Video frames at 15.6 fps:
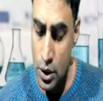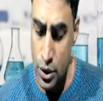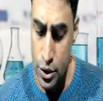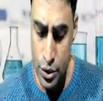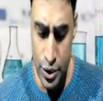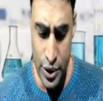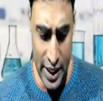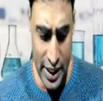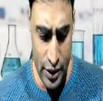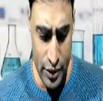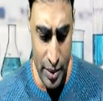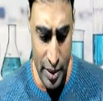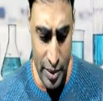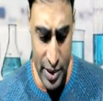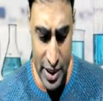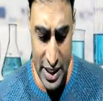So you have to
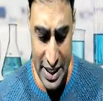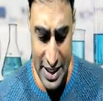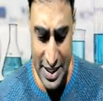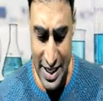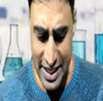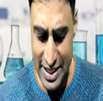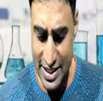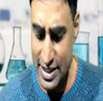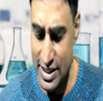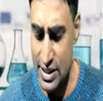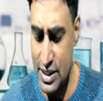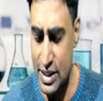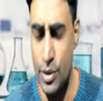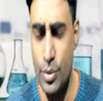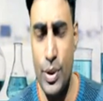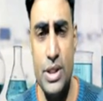remember these reactions,
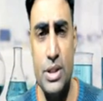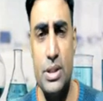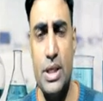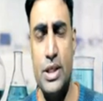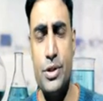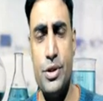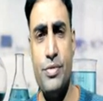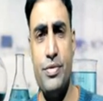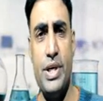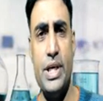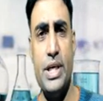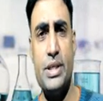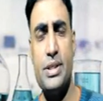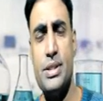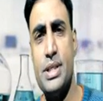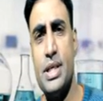otherwise rest of the
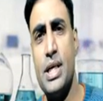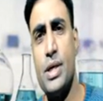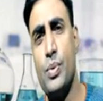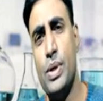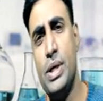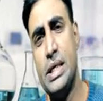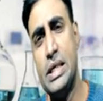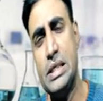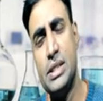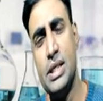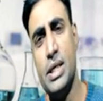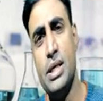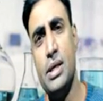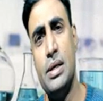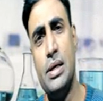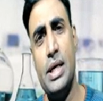reactions, they are quite
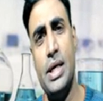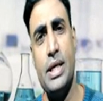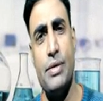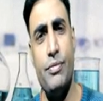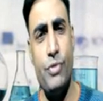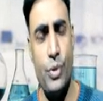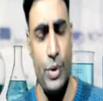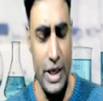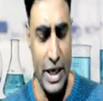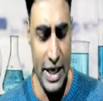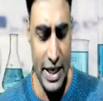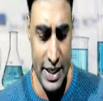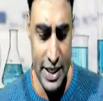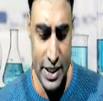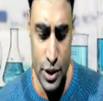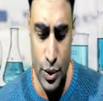easy. Like if you react
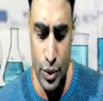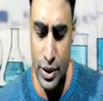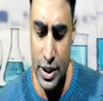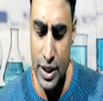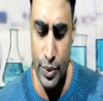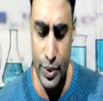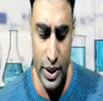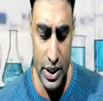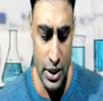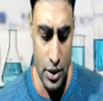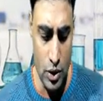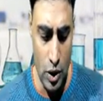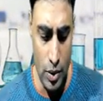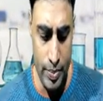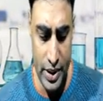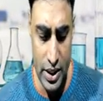HNO3 with the
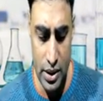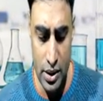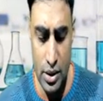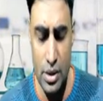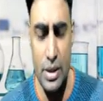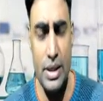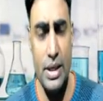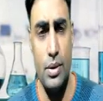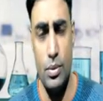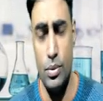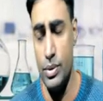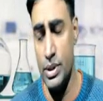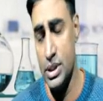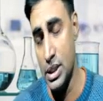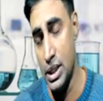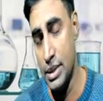copper,
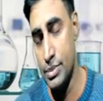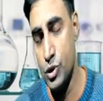with the